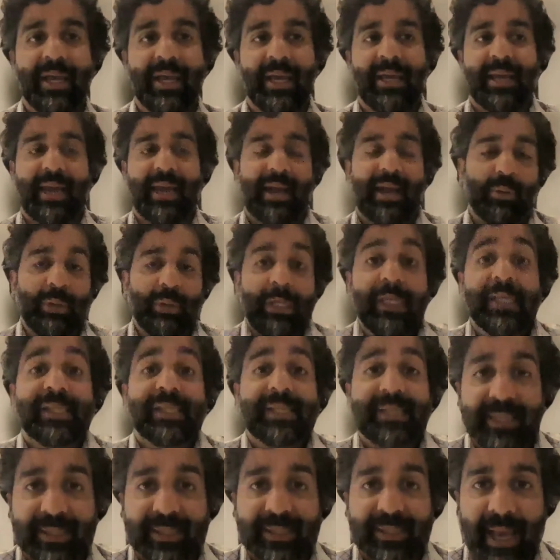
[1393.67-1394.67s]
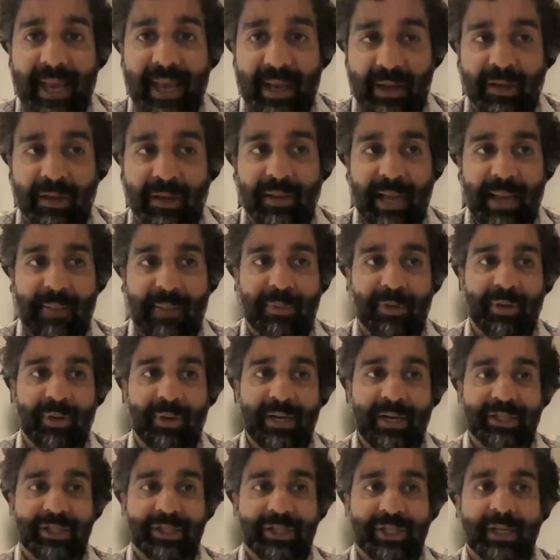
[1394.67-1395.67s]
And how easy is that
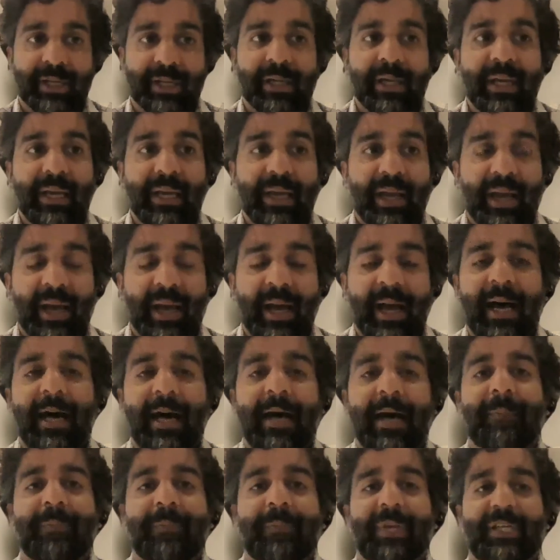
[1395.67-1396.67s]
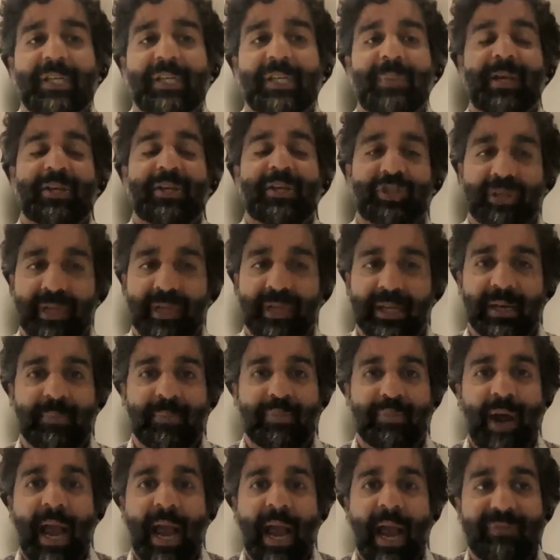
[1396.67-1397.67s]
collaboration? Especially in a
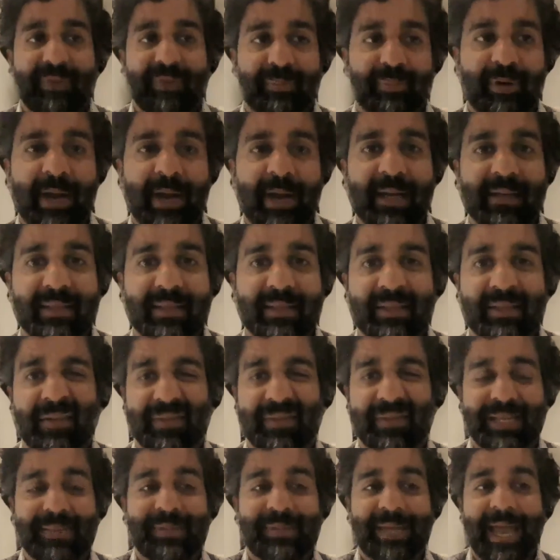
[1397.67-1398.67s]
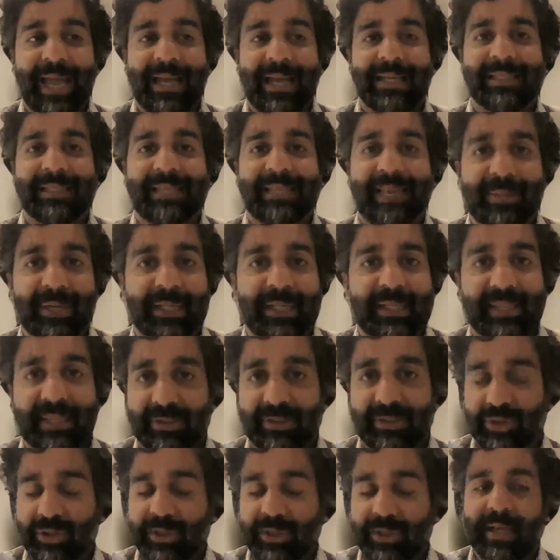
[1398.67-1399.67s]
private practice, oftentimes academic
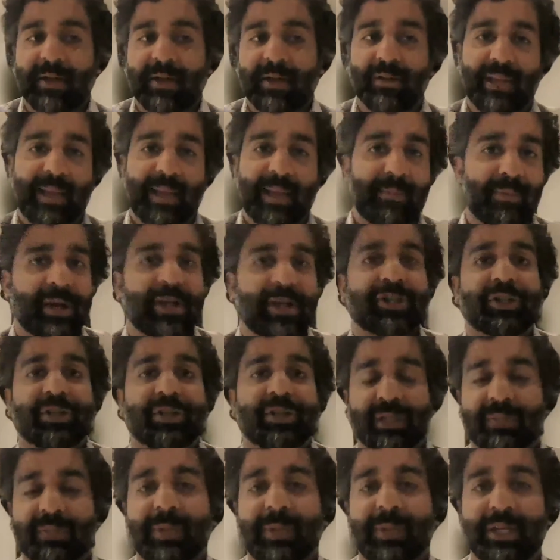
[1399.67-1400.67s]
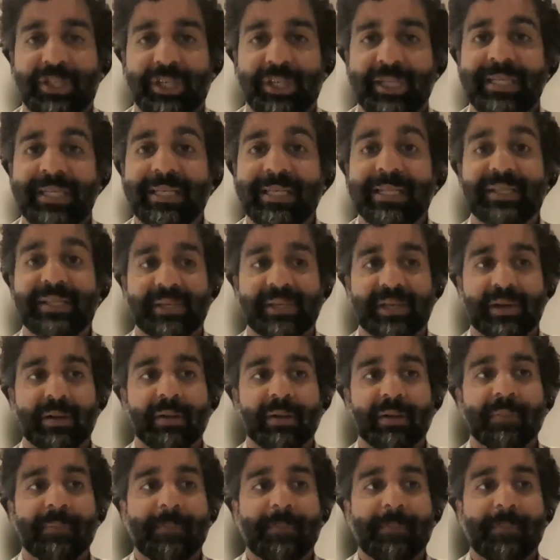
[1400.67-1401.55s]
centers, that collaboration is much easier.